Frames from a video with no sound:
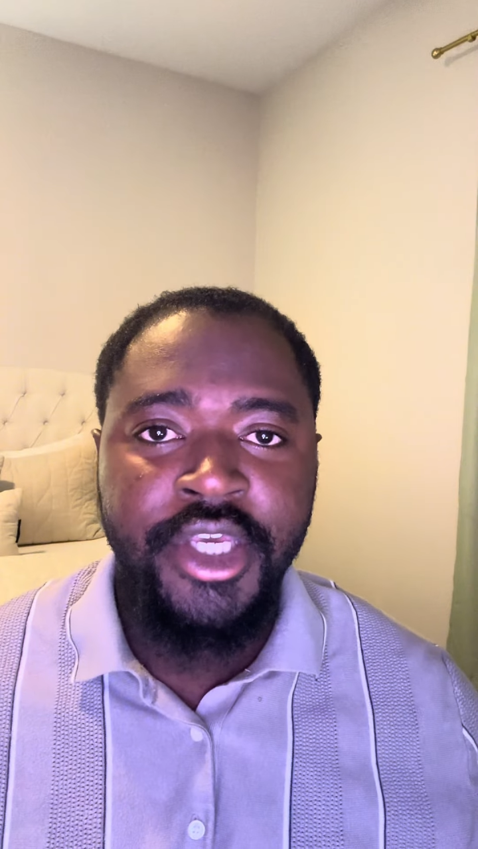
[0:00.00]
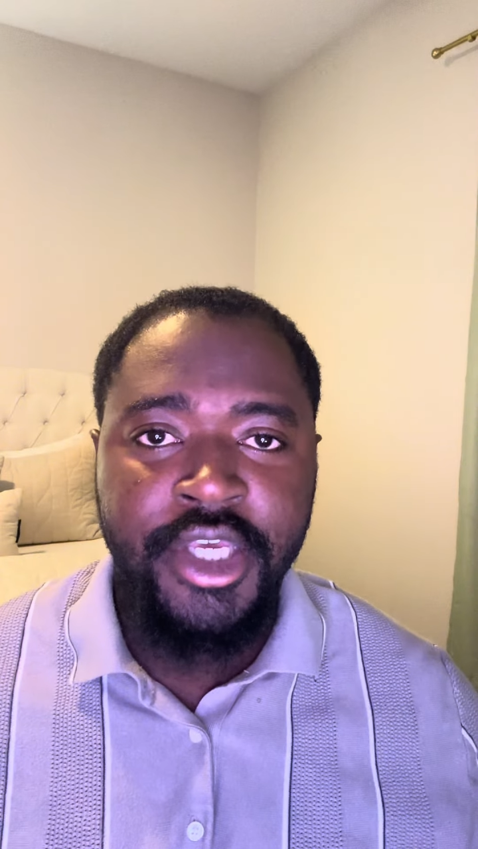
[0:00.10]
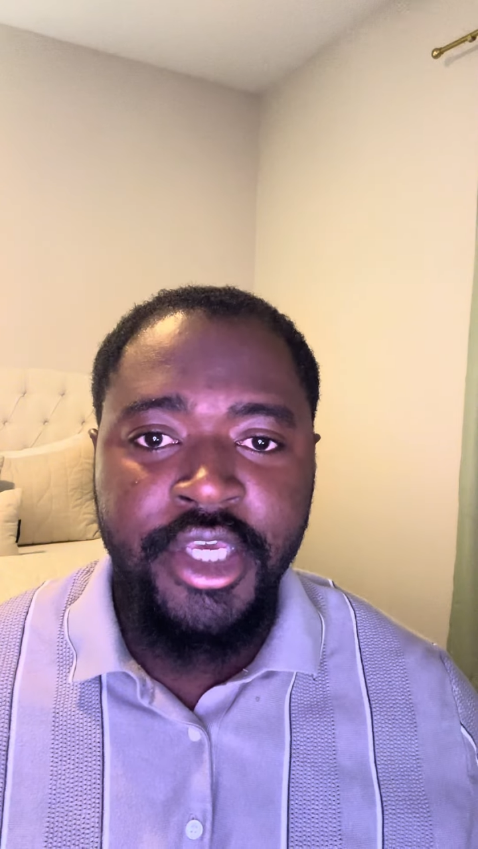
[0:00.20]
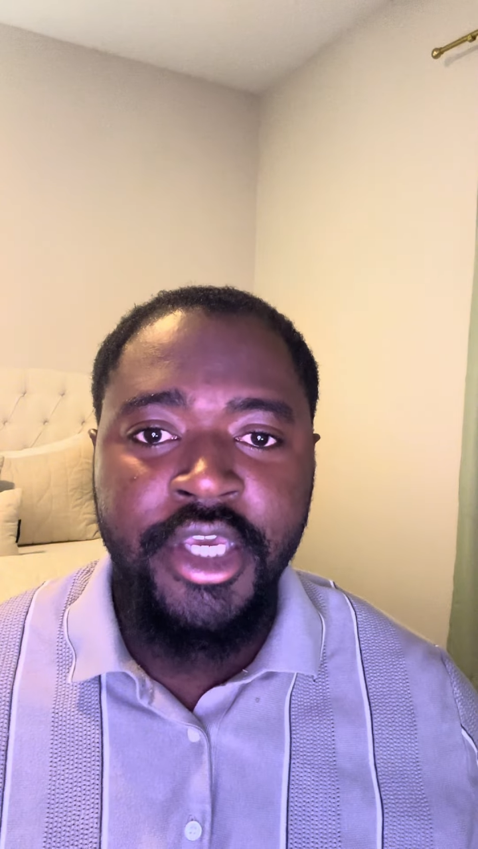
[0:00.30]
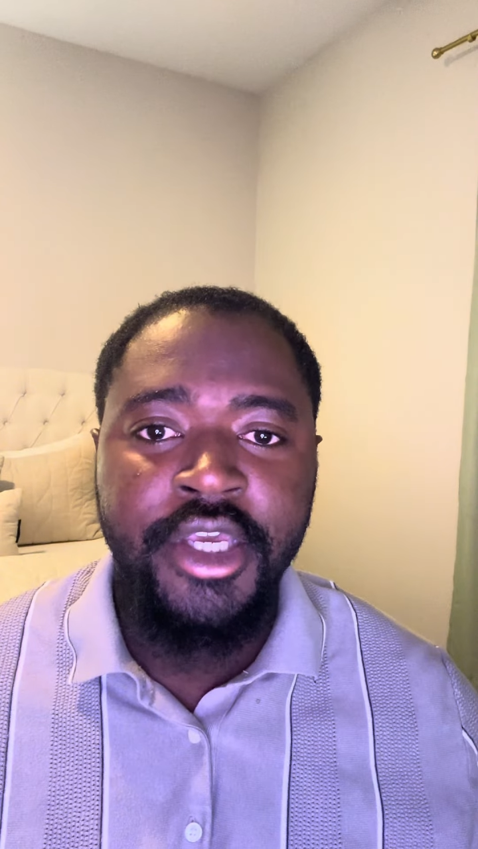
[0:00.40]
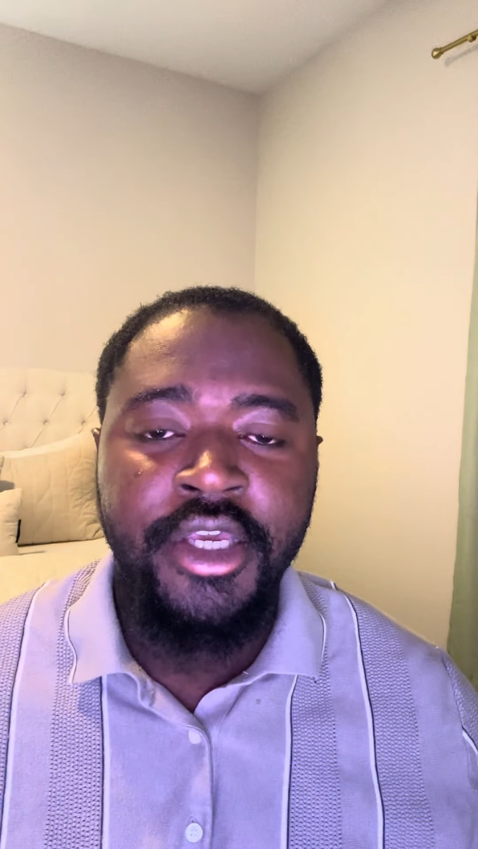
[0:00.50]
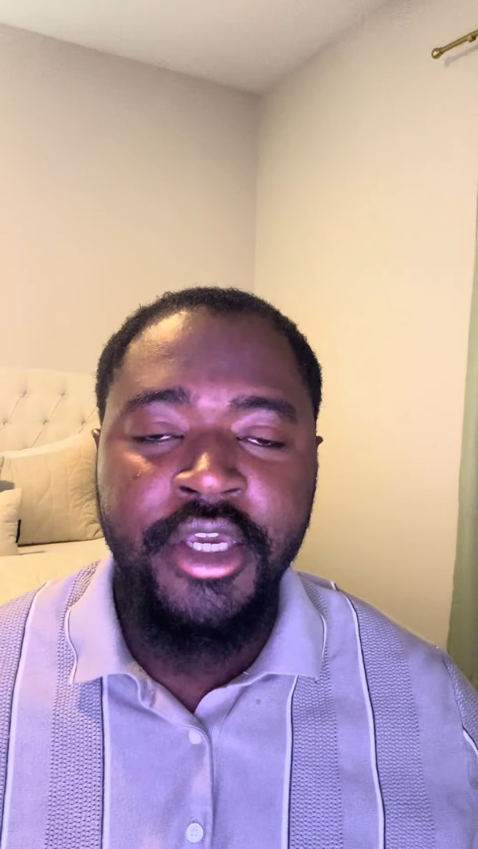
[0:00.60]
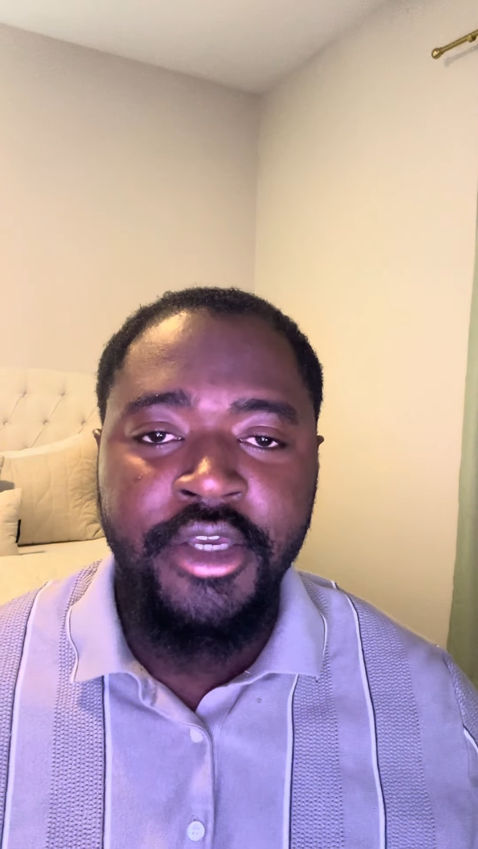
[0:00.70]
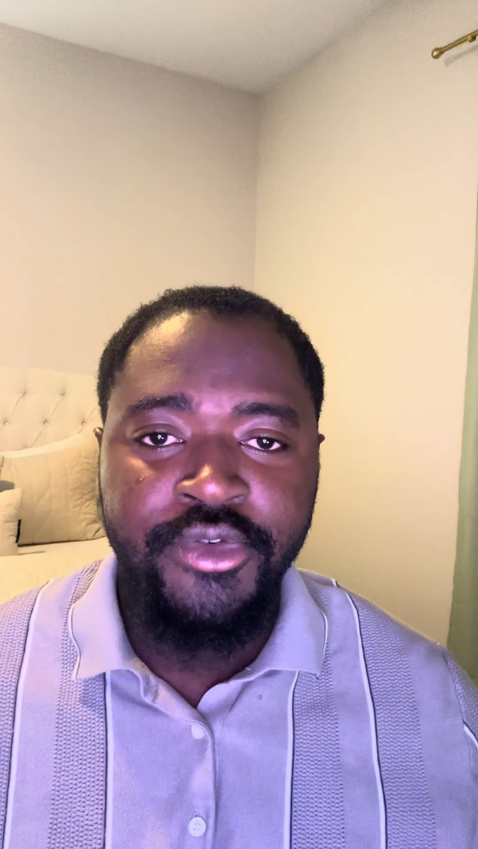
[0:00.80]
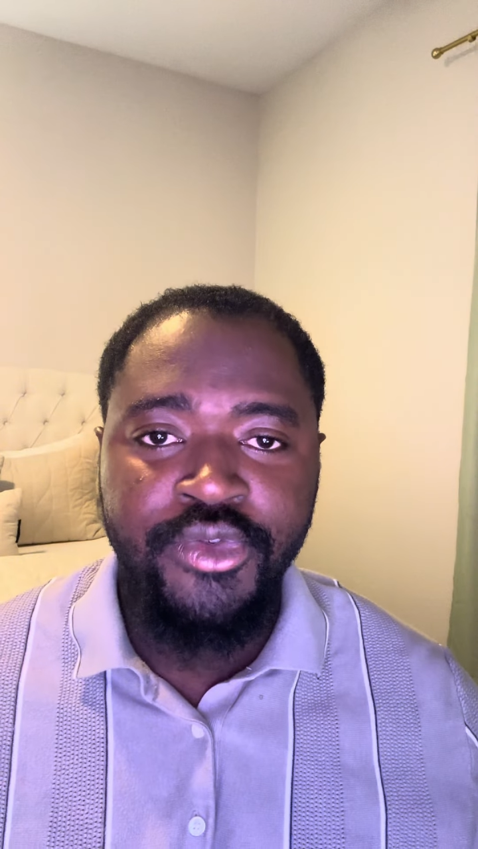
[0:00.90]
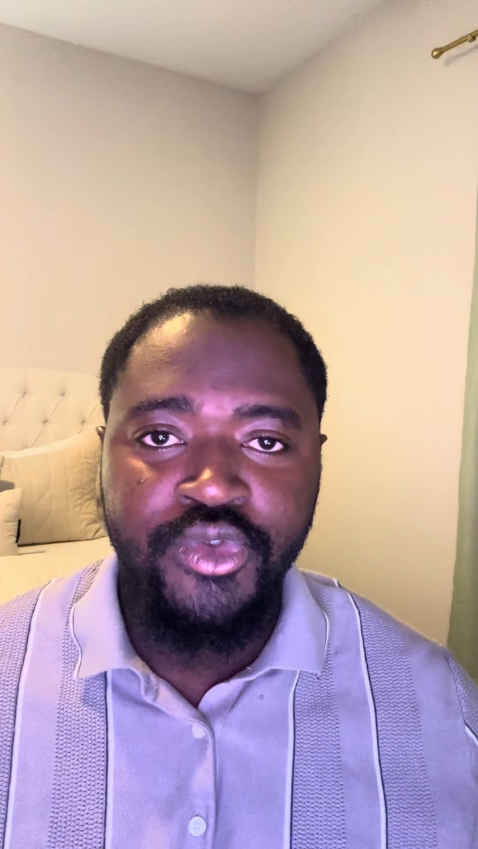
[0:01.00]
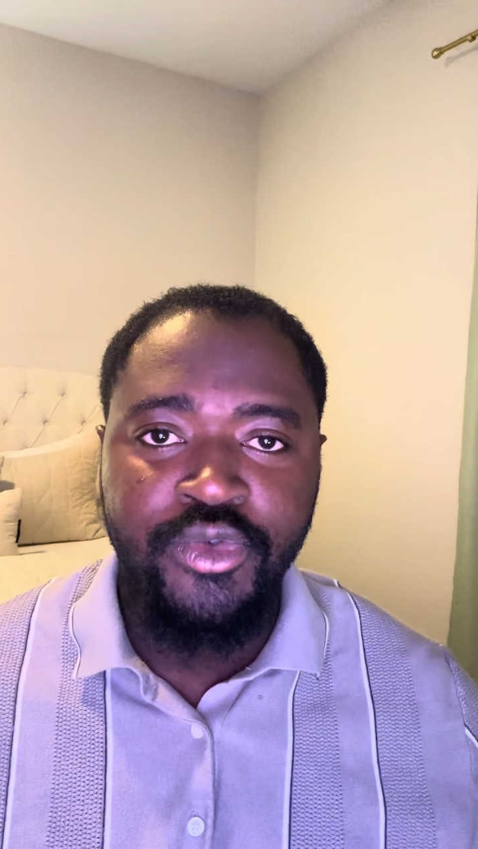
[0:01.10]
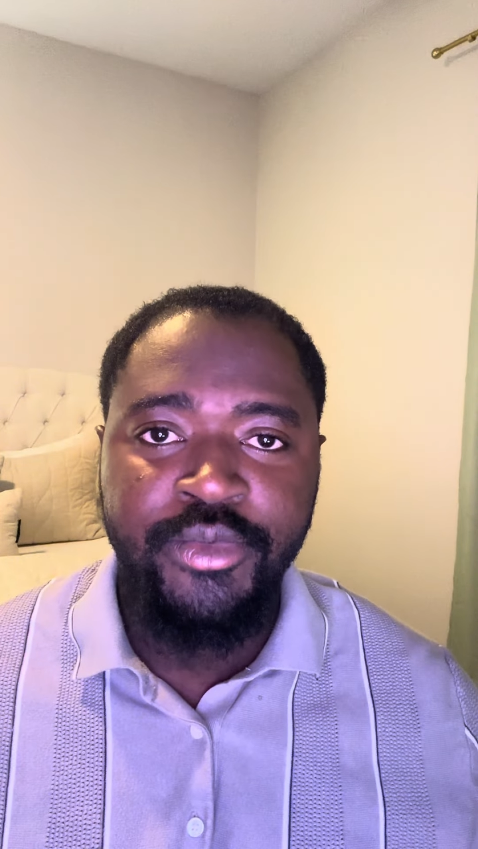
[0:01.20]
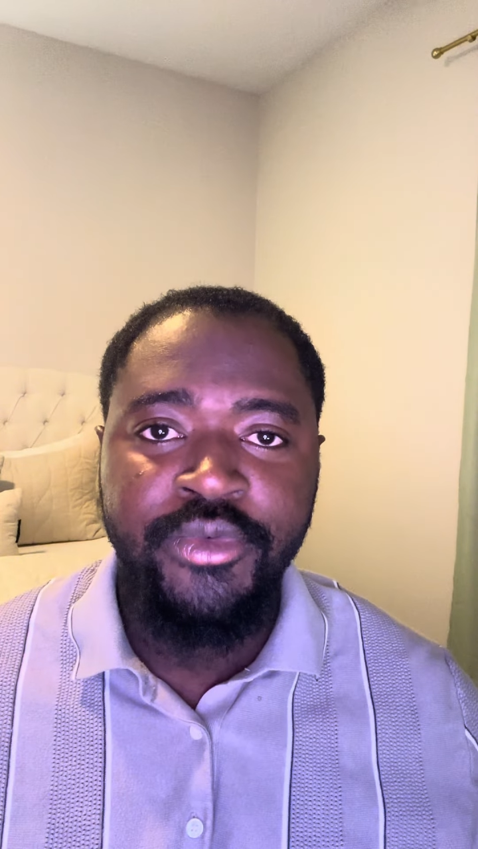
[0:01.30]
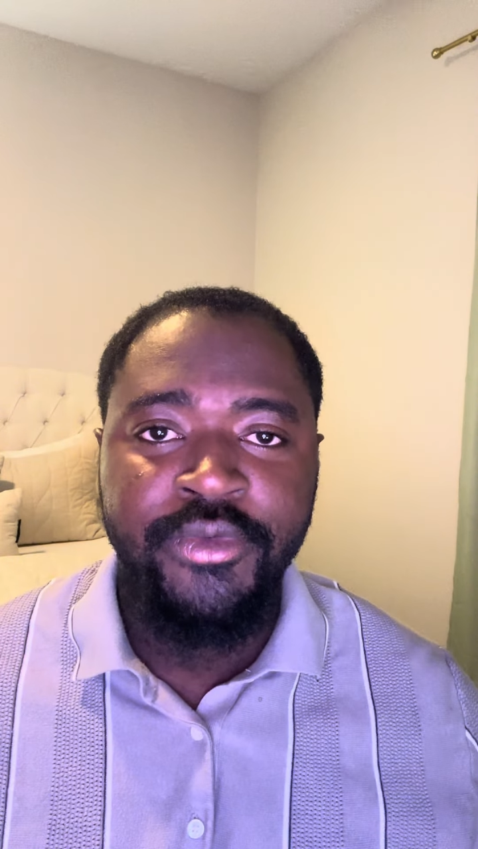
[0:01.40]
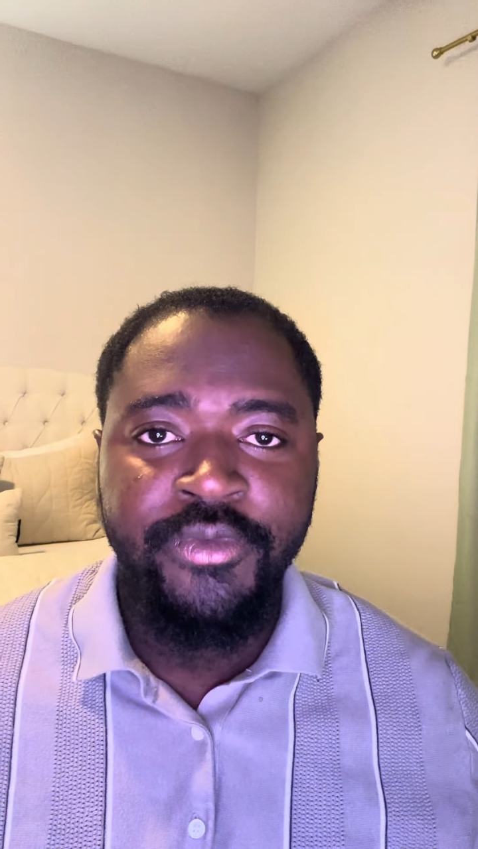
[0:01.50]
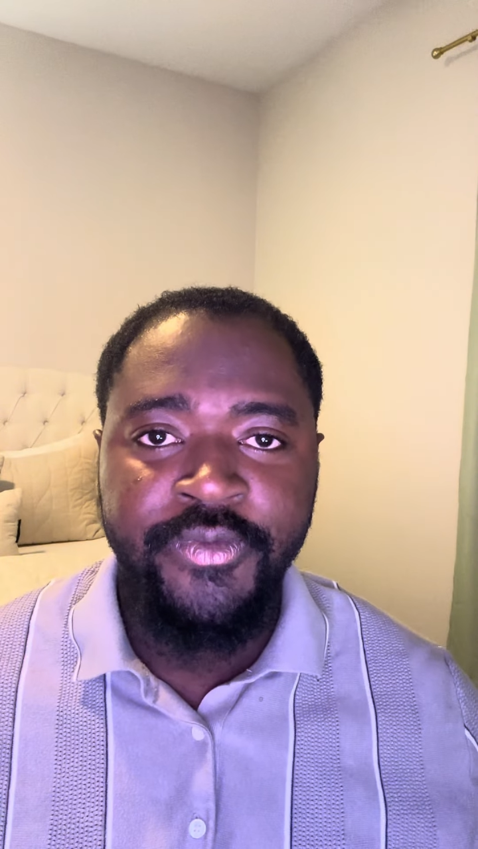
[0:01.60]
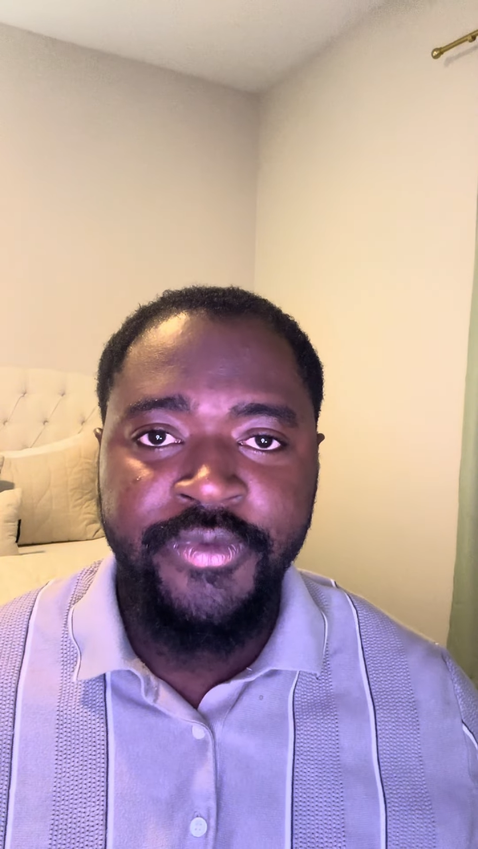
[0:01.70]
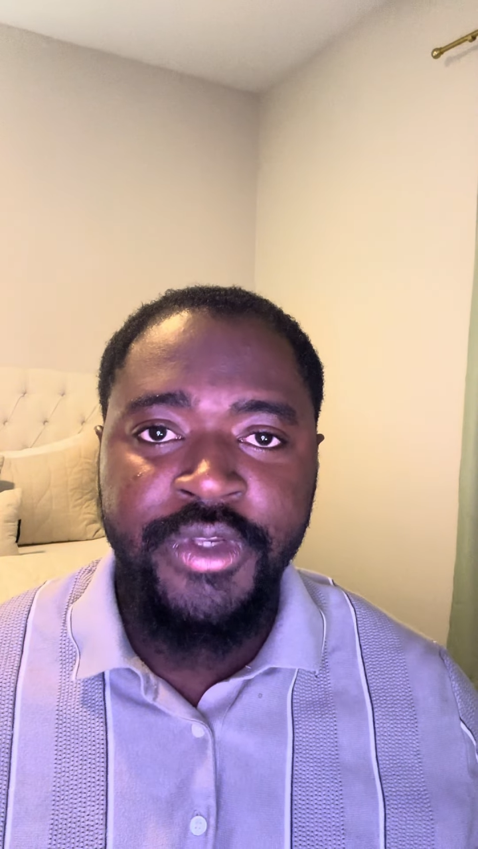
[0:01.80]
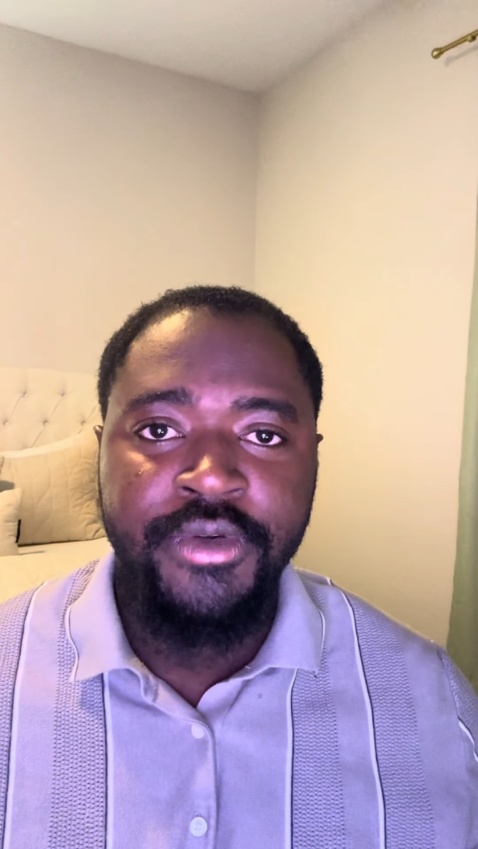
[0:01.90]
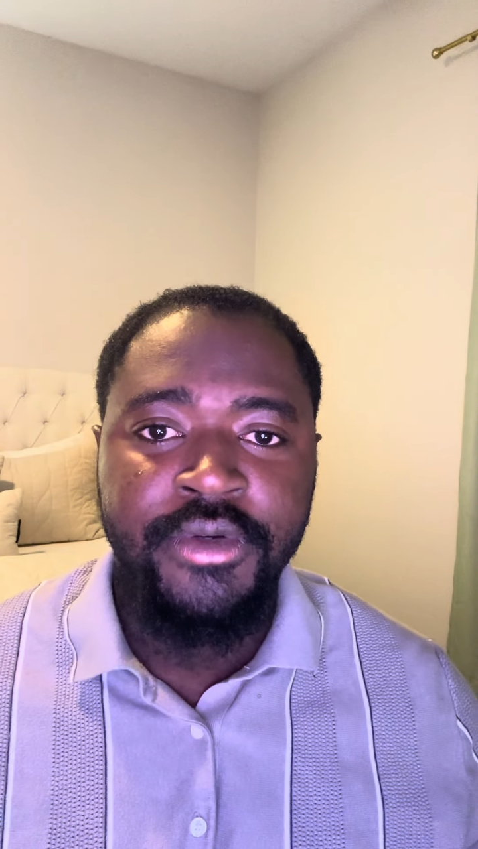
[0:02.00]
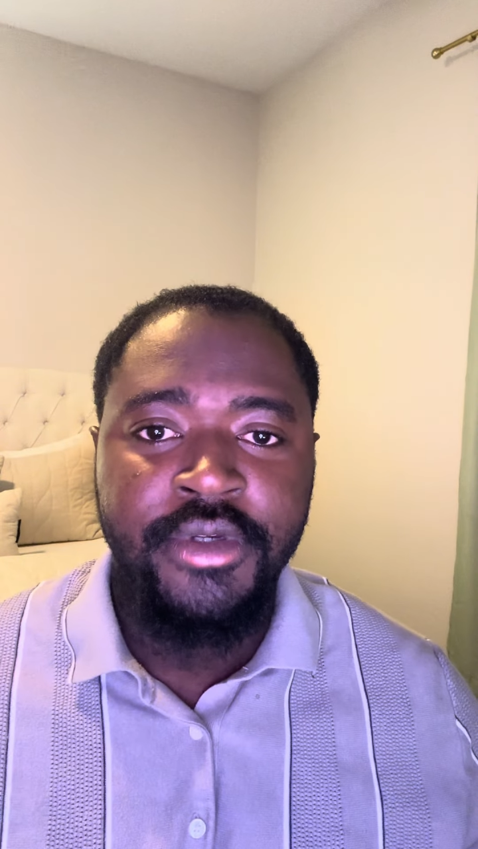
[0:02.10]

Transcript: a YouTube video.